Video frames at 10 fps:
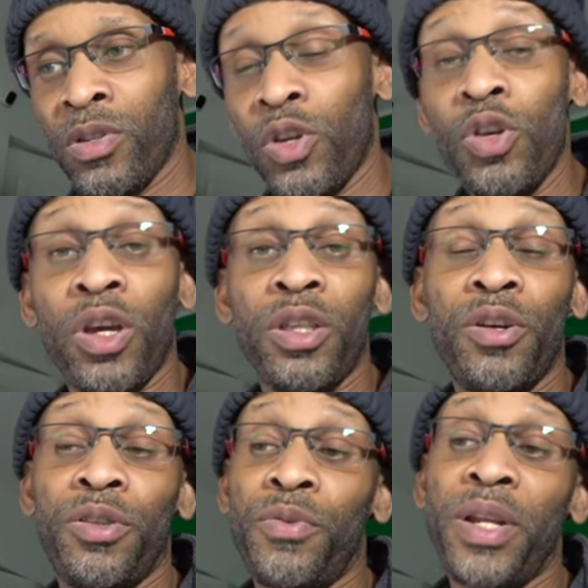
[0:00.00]
So you can
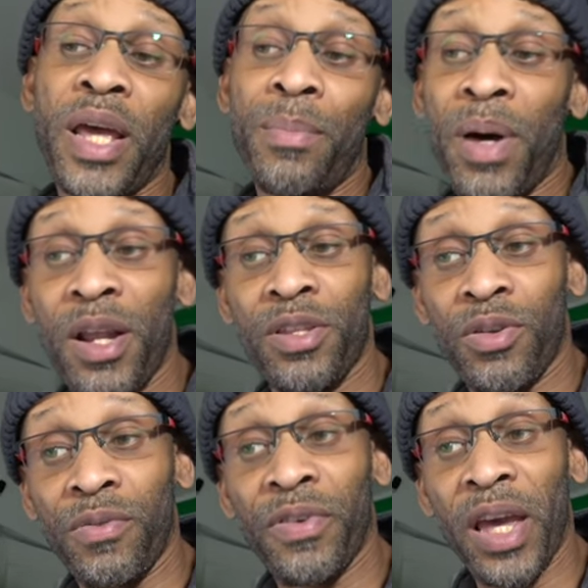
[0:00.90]
do a three-day
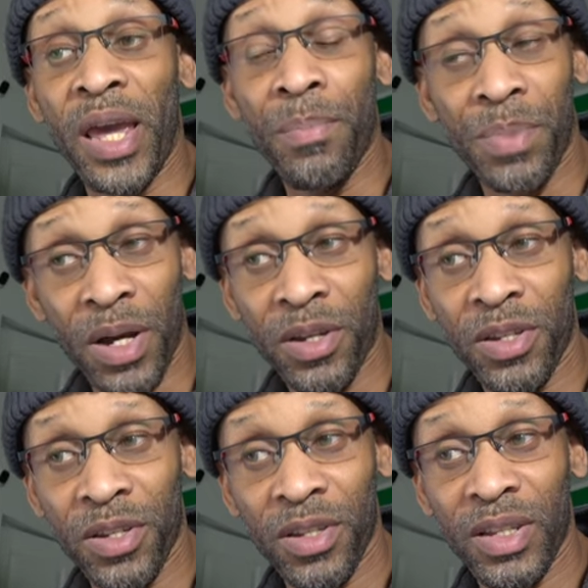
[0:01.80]
monitoring for eight
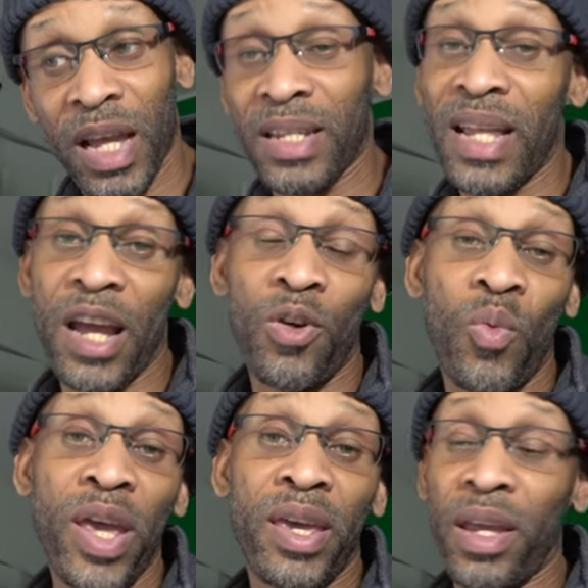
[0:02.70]
bucks. That's like a
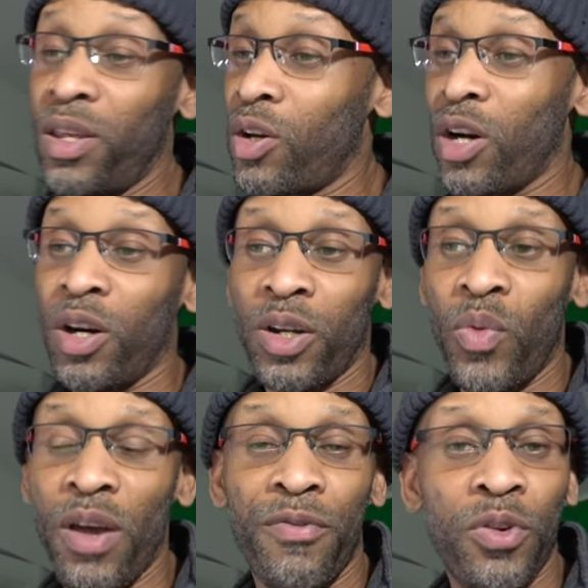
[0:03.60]
weekend. You're going
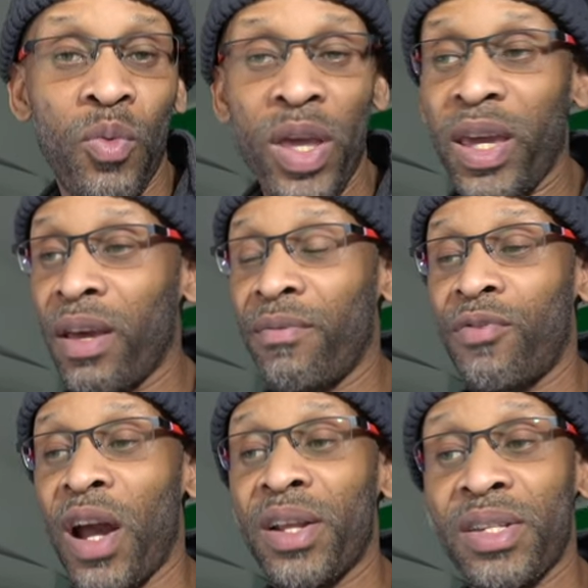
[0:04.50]
away for the weekend,
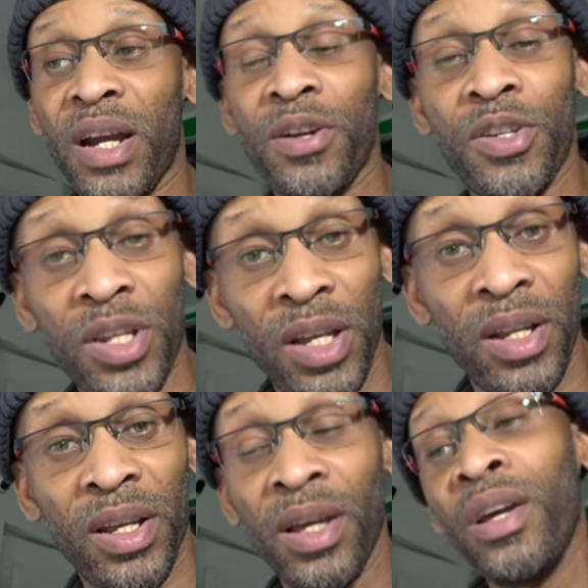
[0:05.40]
Friday, Saturday,
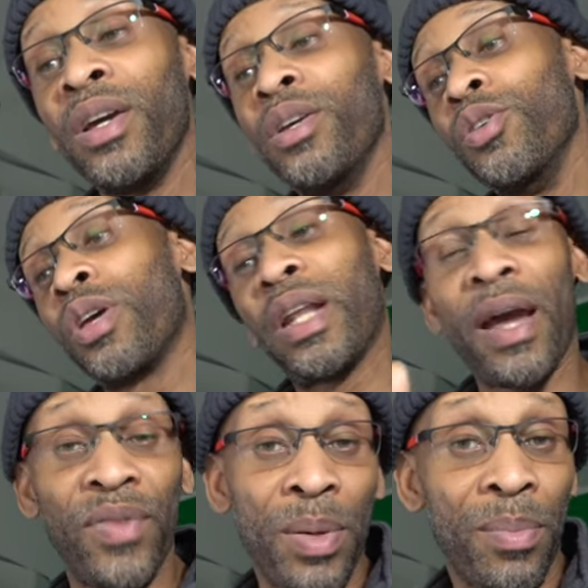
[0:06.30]
Sunday, you can
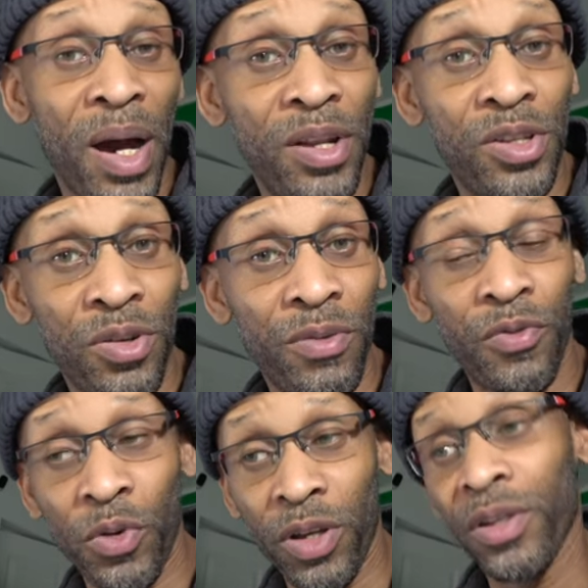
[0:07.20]
have them monitored
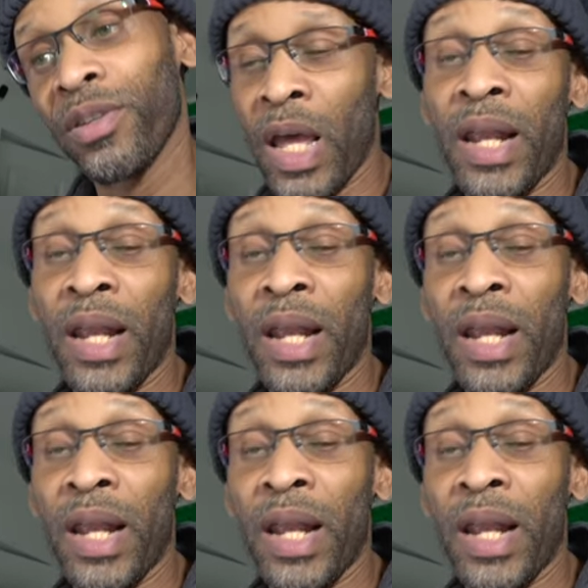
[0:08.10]
for you.